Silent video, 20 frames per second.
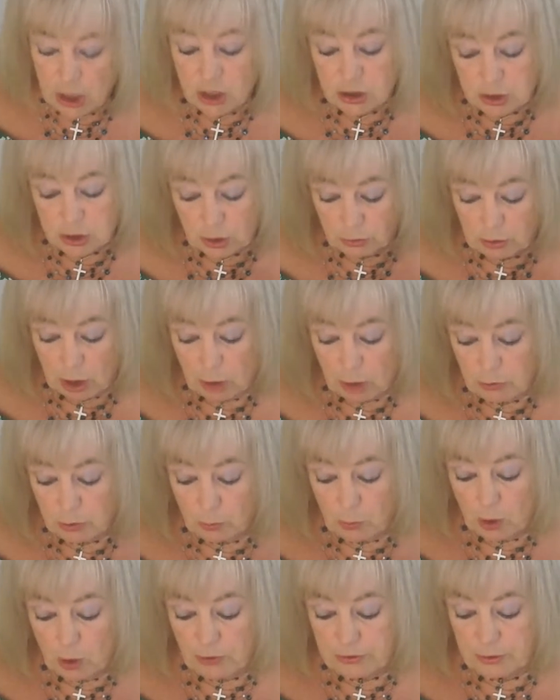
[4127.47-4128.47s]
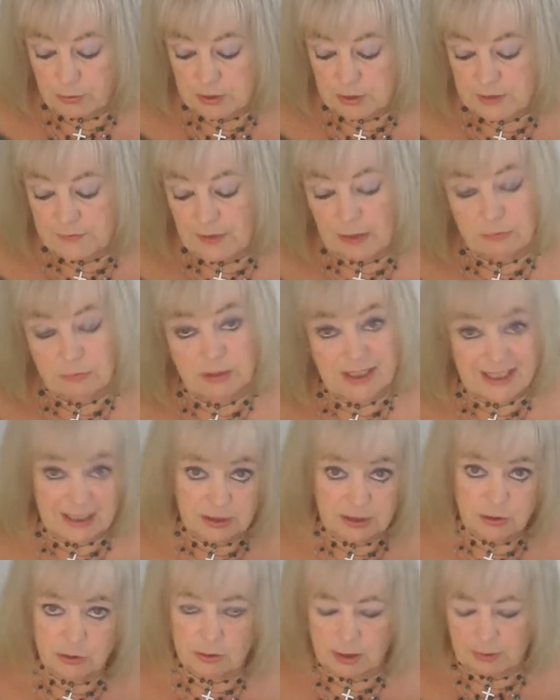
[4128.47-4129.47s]
So no, the one that was found
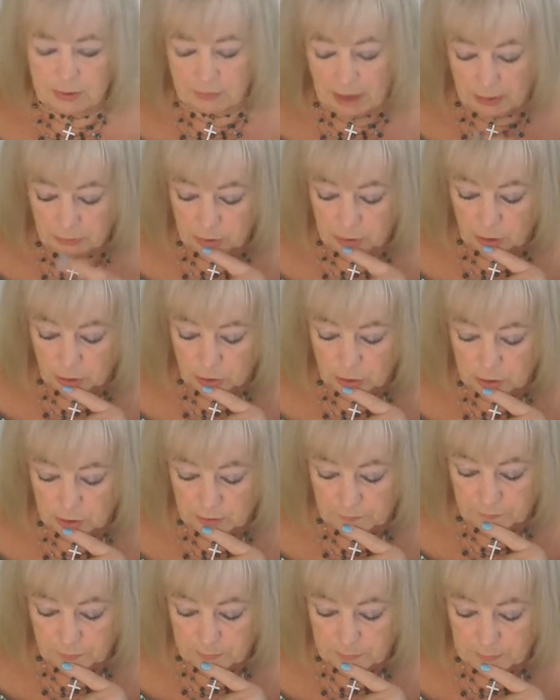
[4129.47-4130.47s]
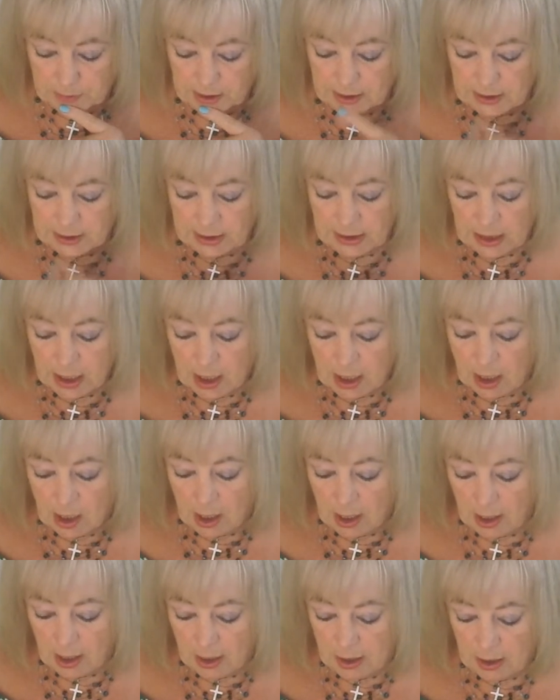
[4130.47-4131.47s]
literally around the corner from me
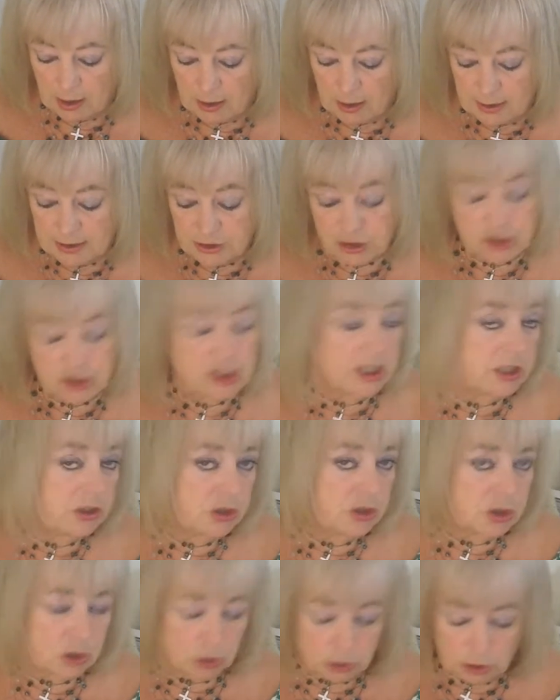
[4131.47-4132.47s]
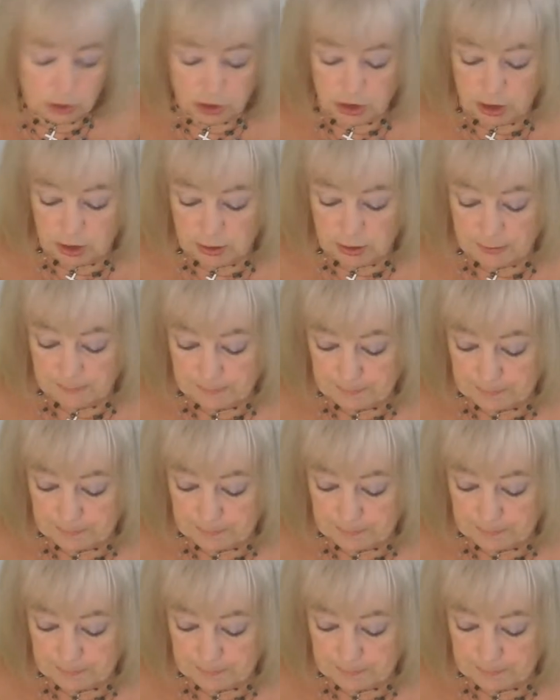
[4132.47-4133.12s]
is Jean Jordan.